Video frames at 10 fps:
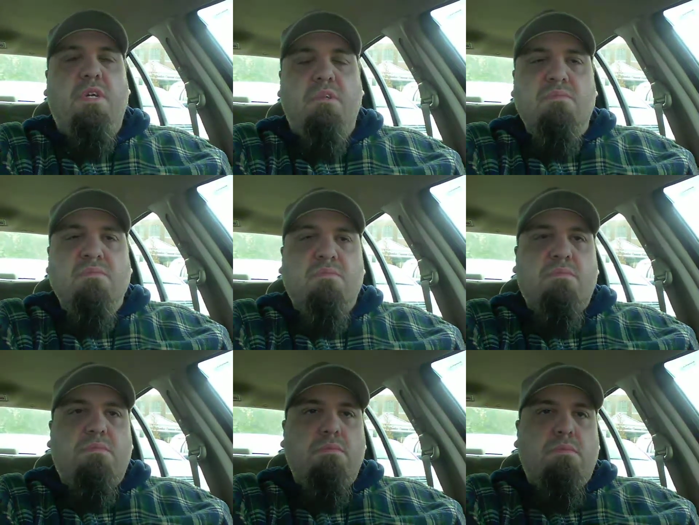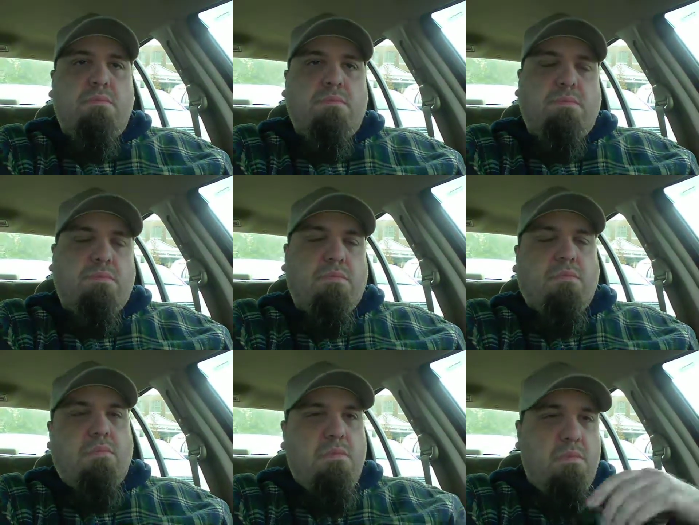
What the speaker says: No one is speaking in this clip.